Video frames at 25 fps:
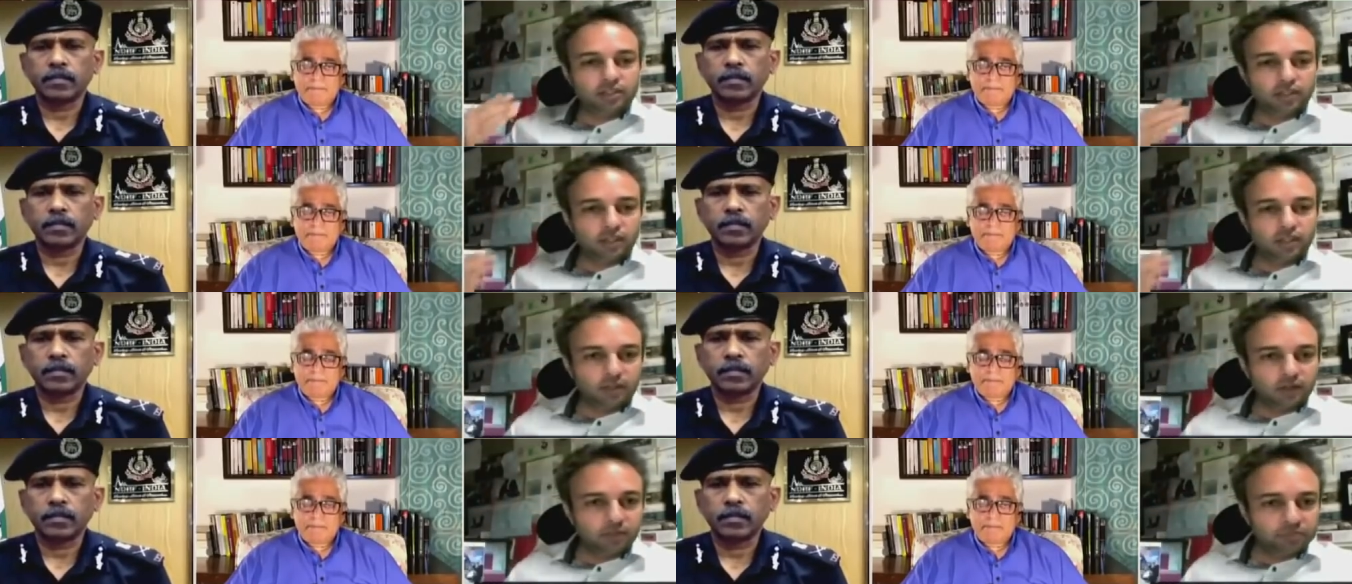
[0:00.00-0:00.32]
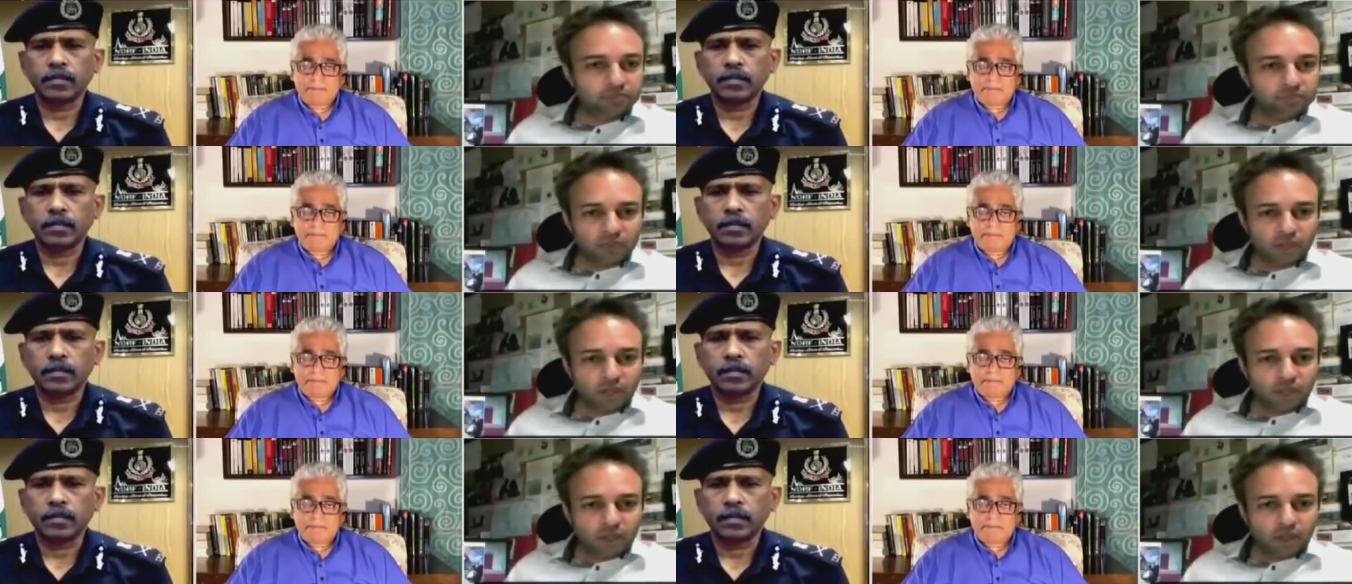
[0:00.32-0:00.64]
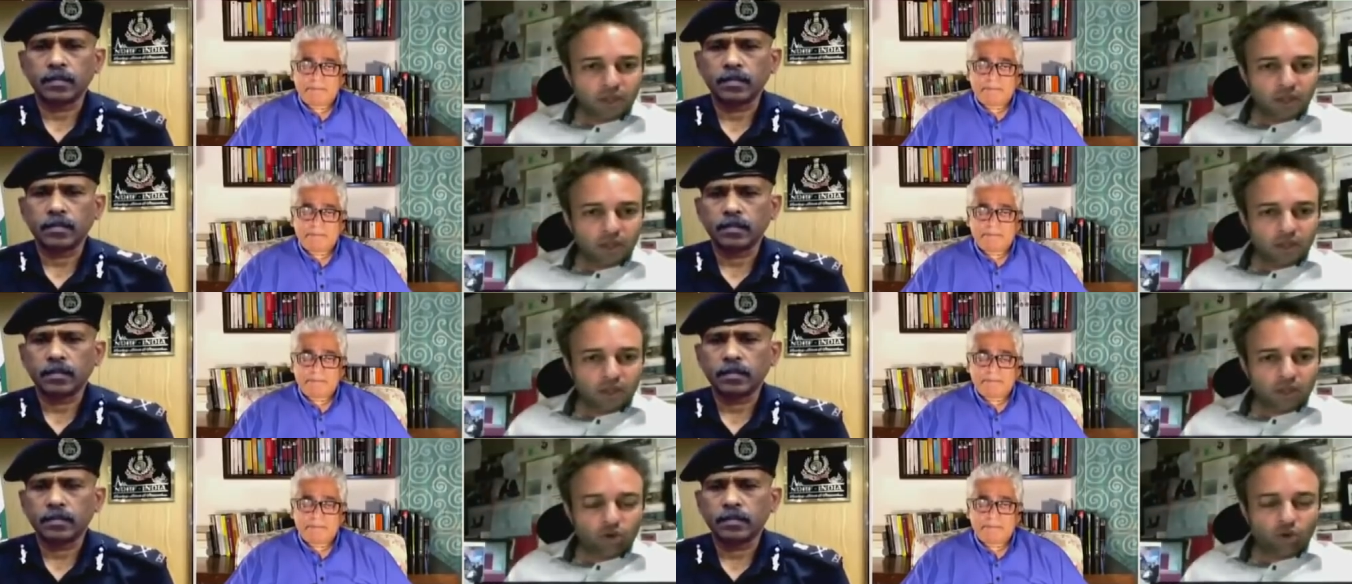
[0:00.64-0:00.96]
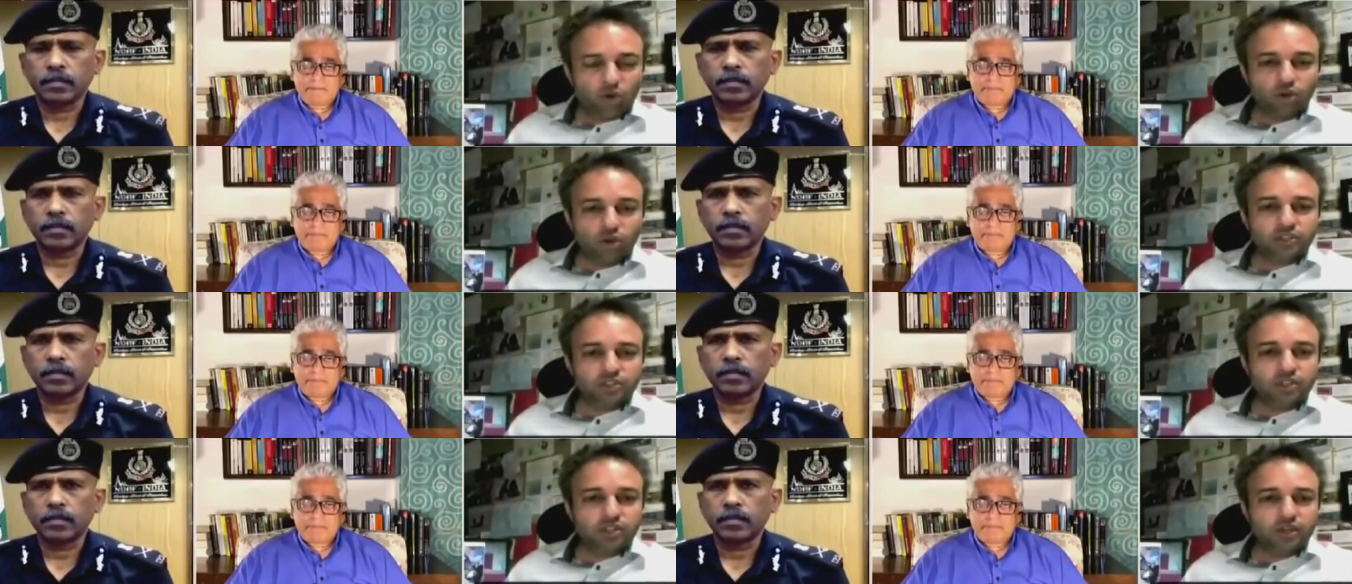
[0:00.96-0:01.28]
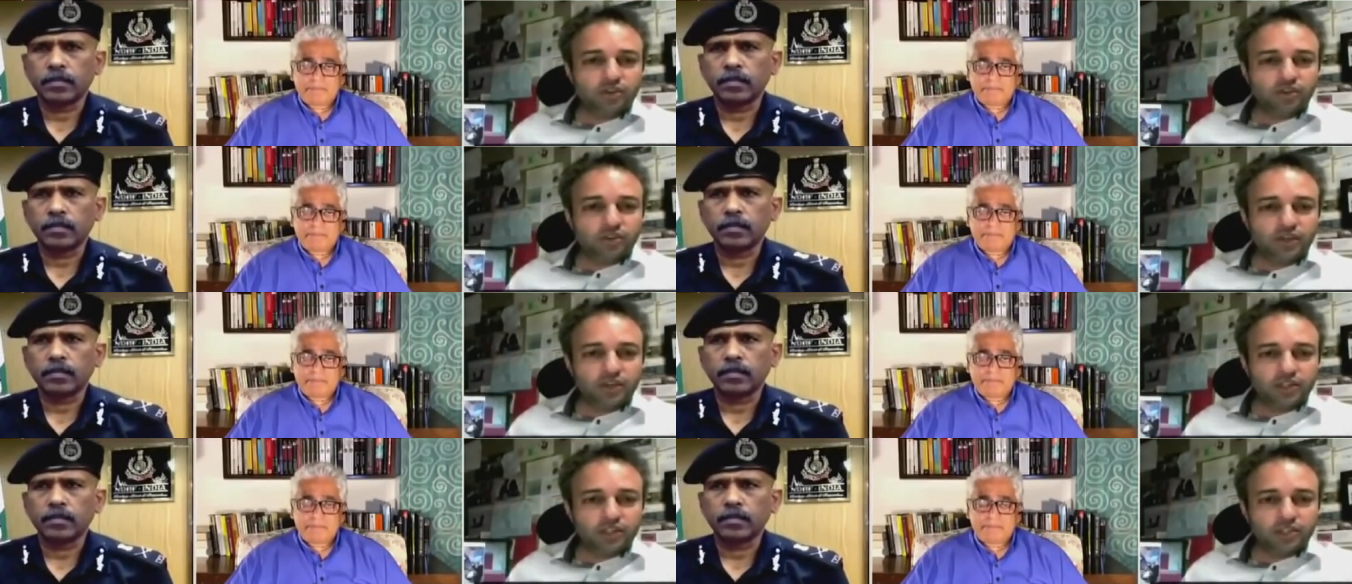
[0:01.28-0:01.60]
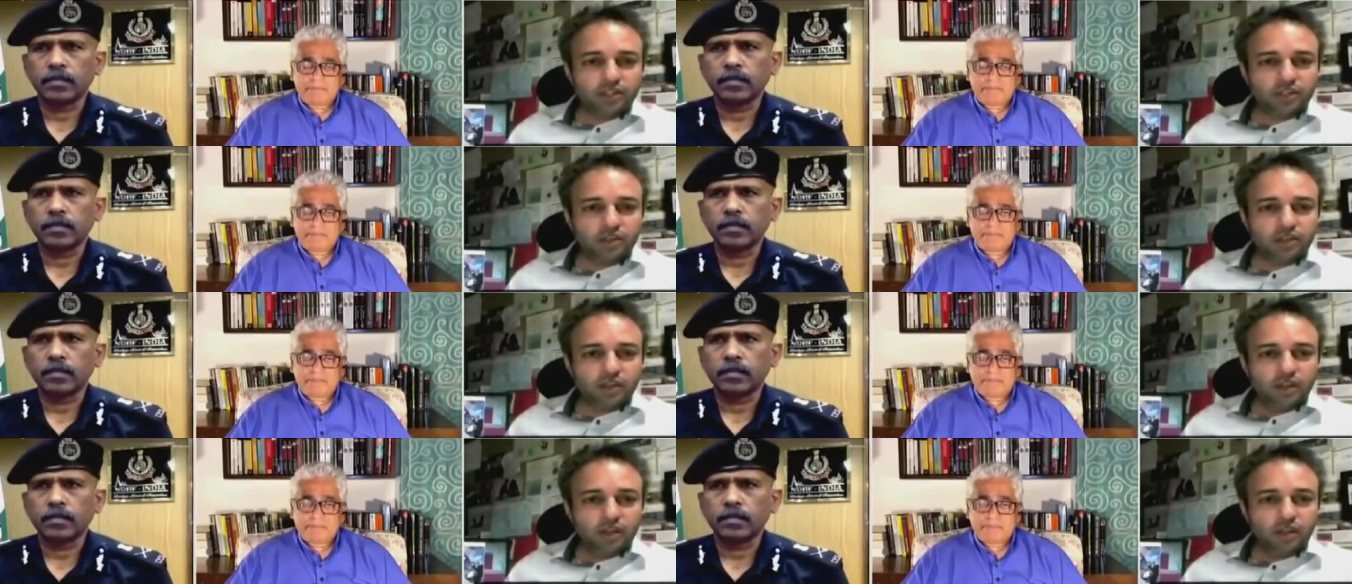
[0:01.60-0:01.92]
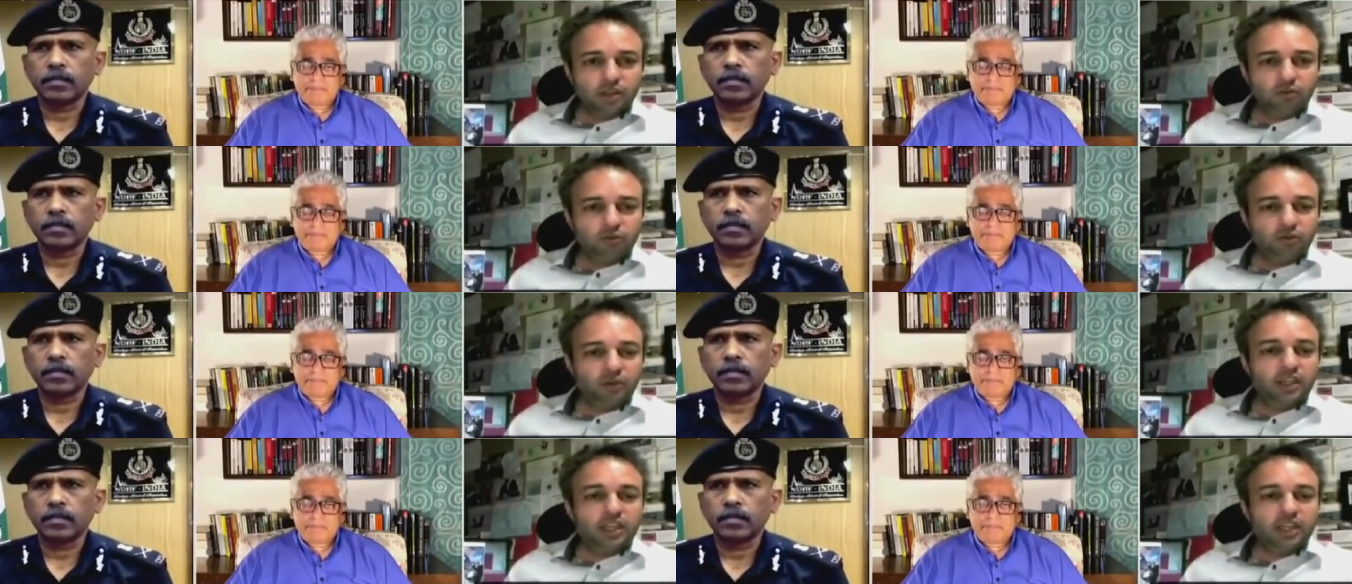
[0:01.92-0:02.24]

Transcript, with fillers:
Speaker 1: uh, uh, coastal region. We